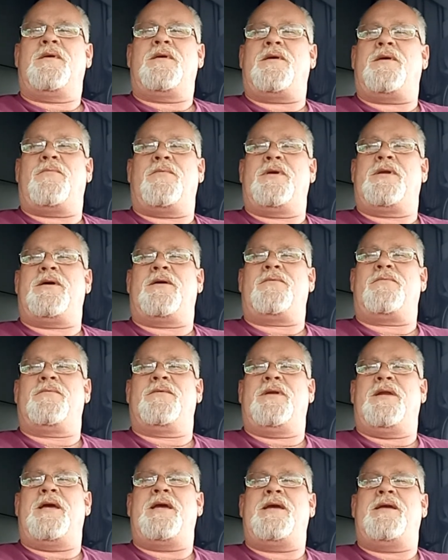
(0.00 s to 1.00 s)
Yeah, we don't
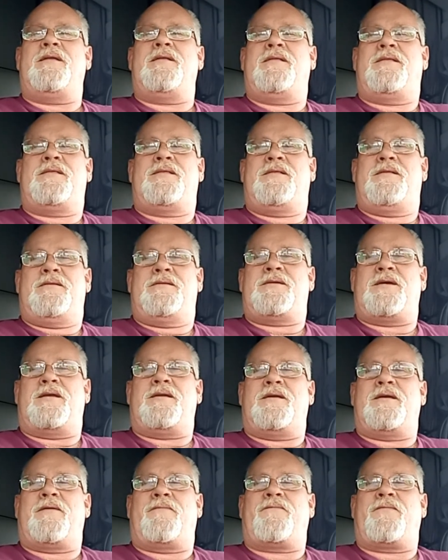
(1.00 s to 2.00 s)
need
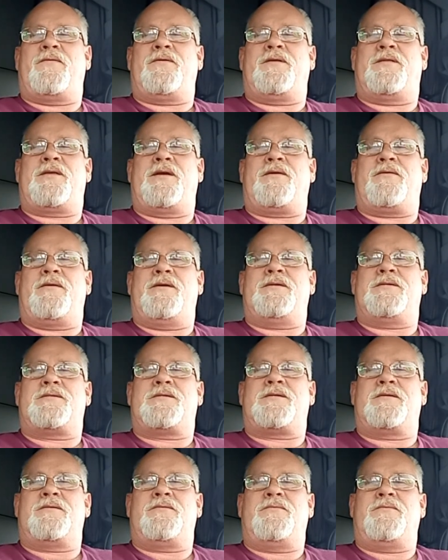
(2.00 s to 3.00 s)
10 different
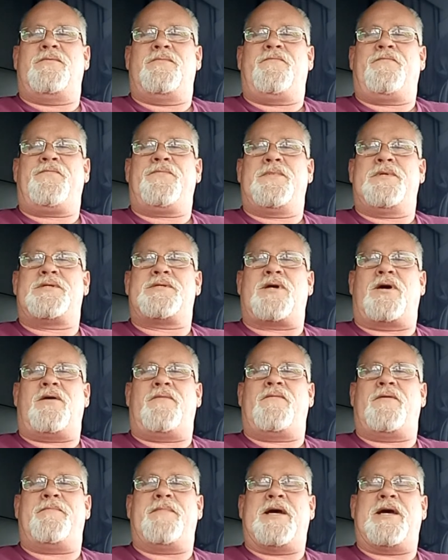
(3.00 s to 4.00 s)
theories to
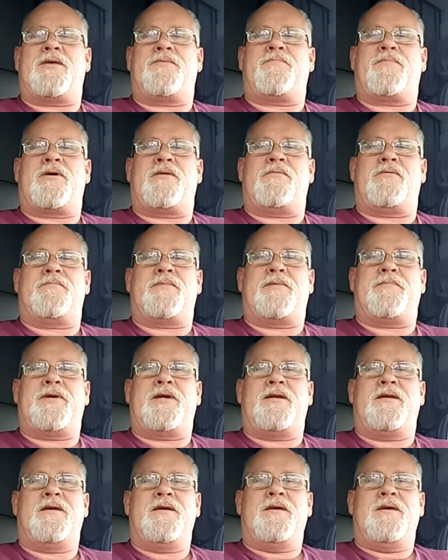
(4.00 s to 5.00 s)
solve a math problem. I
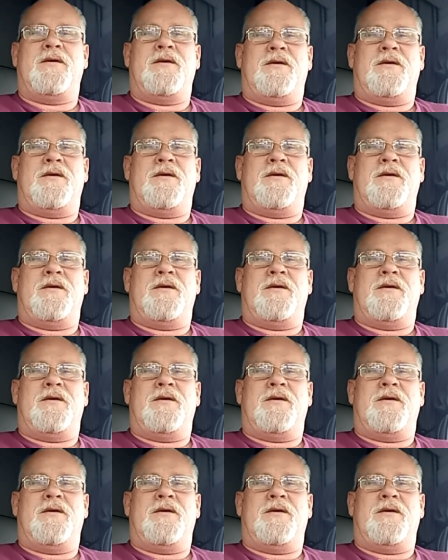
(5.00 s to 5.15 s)
mean,